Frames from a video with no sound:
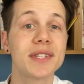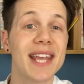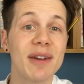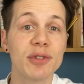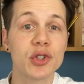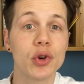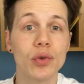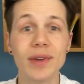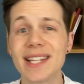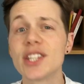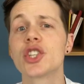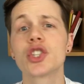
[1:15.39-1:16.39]
territory
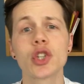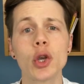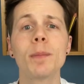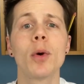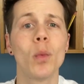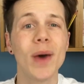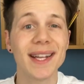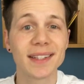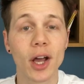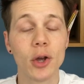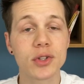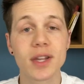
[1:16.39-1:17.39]
and super wet
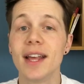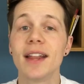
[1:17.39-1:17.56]
doughs,